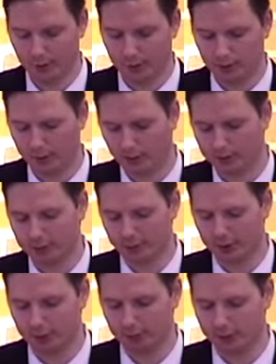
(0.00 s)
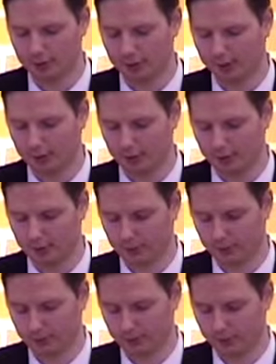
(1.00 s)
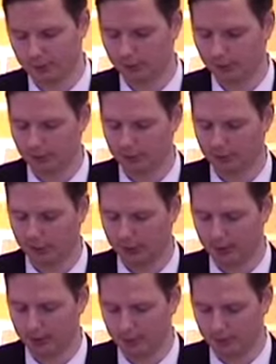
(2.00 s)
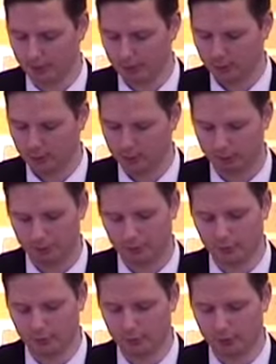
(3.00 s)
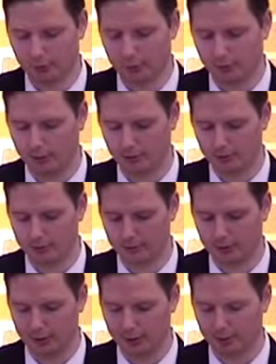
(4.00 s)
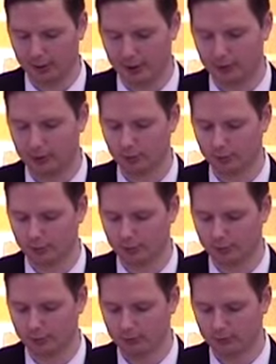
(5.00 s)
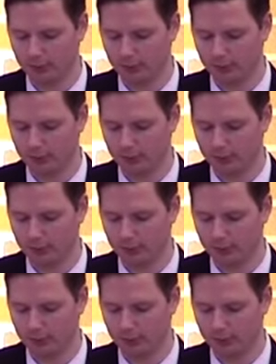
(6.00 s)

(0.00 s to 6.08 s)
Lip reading: The medicine made him sick then. She fetched the basin, wrapped a firm arm around his spasm-racked shoulders,